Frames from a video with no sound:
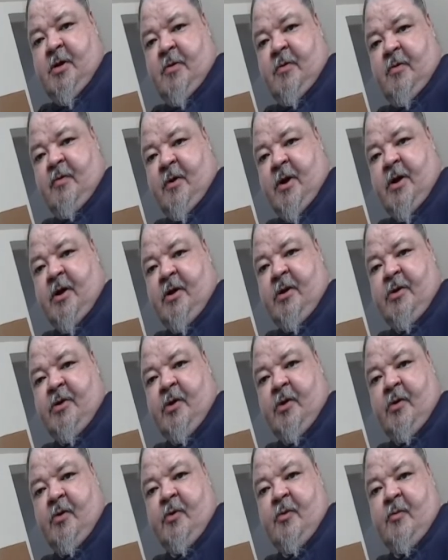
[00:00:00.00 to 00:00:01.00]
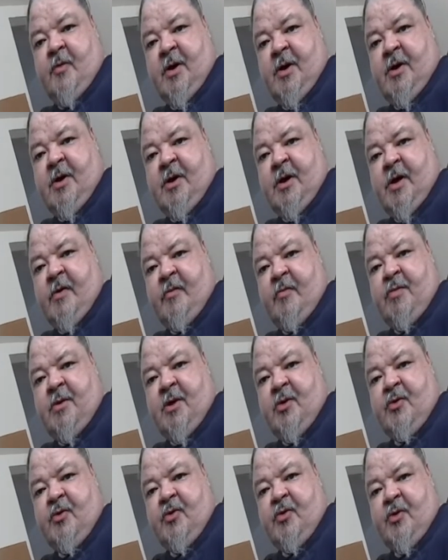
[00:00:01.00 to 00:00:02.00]
frankly told them I didn't have a
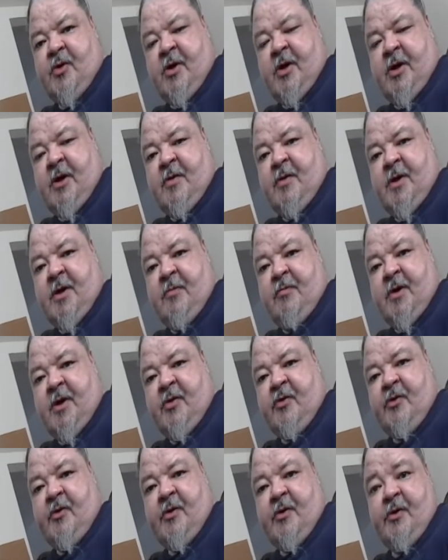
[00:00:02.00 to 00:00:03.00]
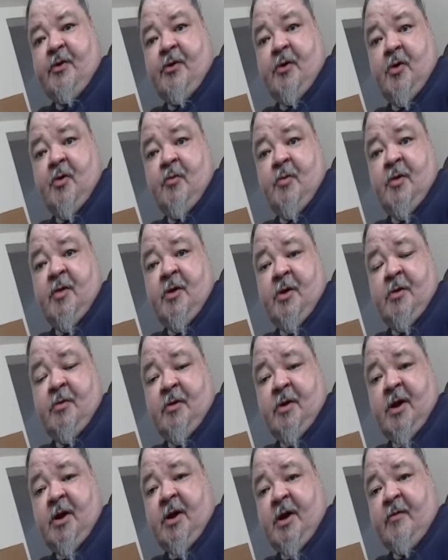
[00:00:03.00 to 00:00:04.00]
place to stay, and they basically told me that
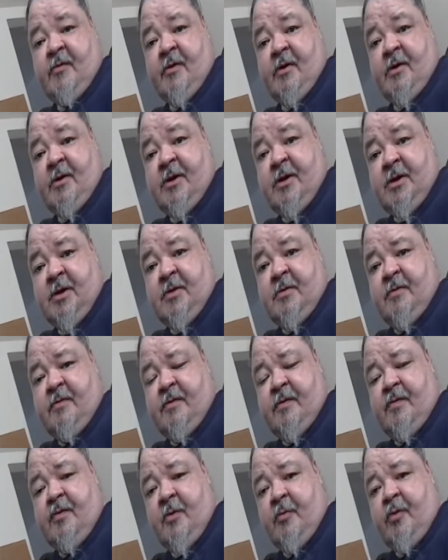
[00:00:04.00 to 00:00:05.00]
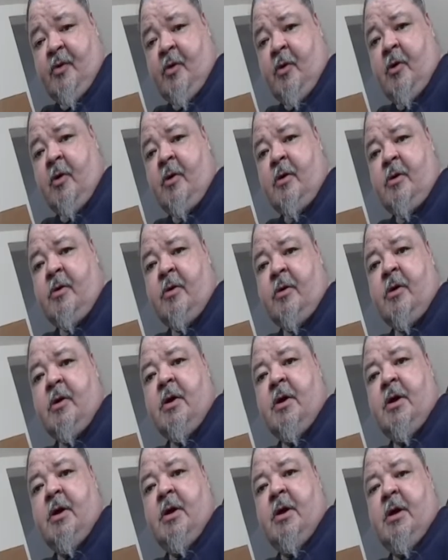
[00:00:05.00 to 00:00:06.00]
I'd have to leave the park.
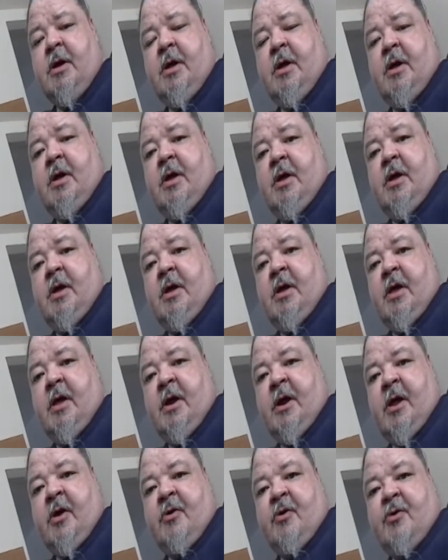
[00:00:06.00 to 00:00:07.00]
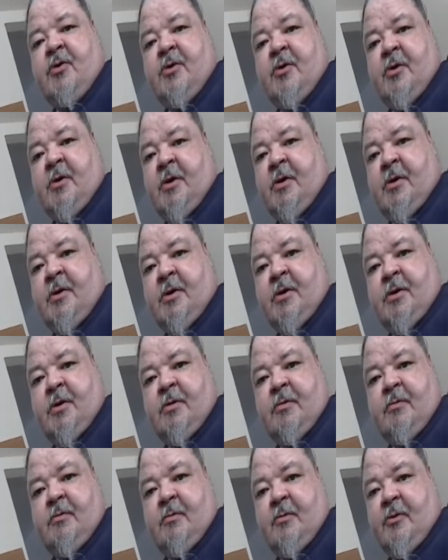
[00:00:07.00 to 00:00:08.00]
And I understood and
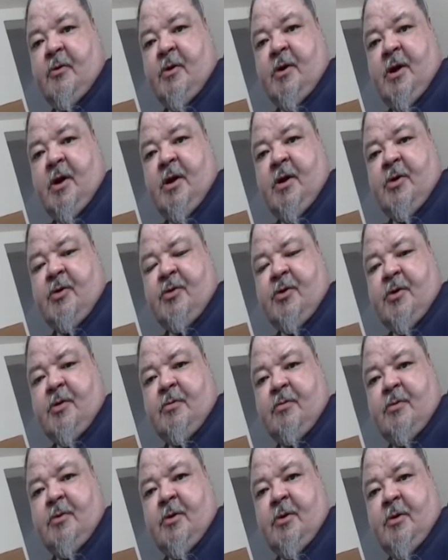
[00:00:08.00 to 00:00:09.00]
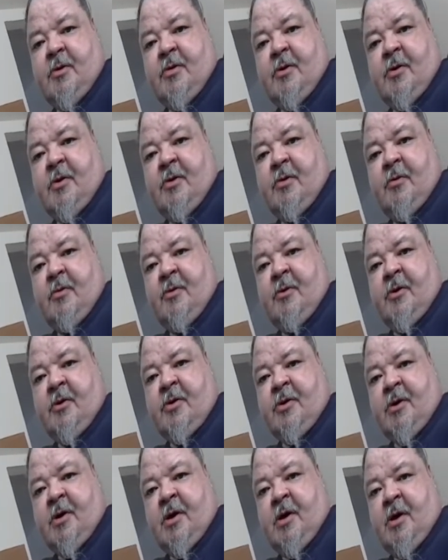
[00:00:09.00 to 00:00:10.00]
realized that, you know, they're doing their
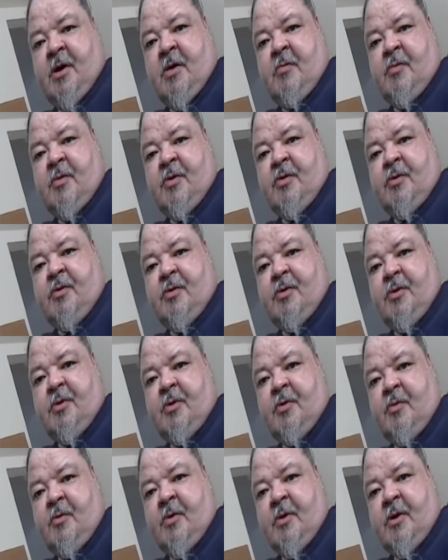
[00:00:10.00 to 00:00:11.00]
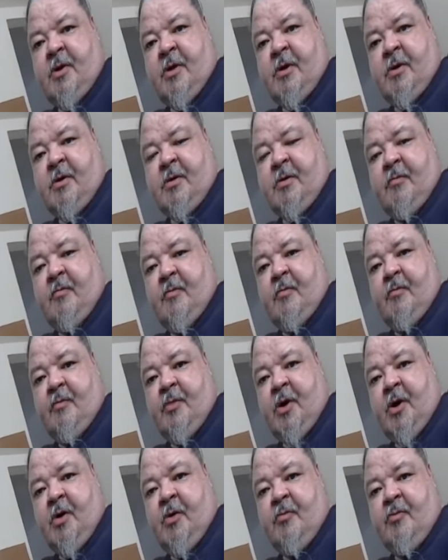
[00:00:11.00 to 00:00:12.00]
job, and you don't want a lot of
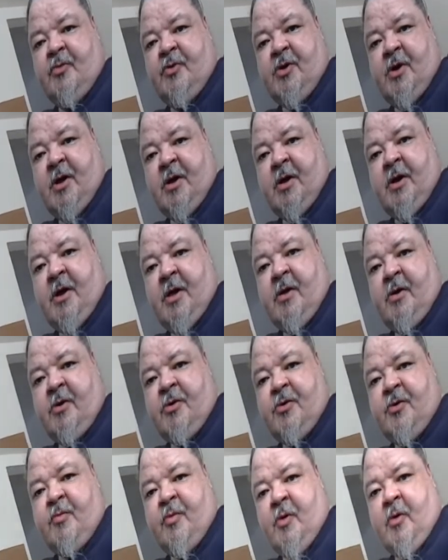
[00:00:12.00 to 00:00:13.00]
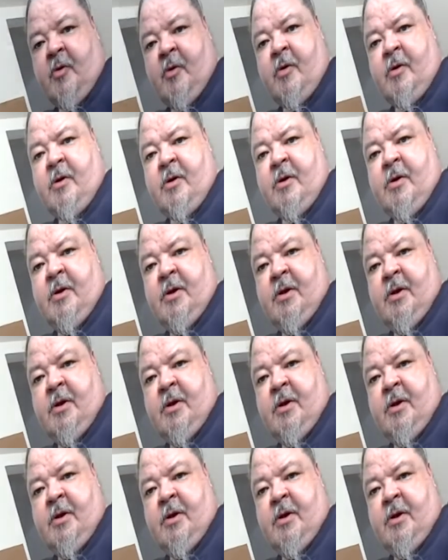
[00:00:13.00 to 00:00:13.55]
bums hanging out at your park.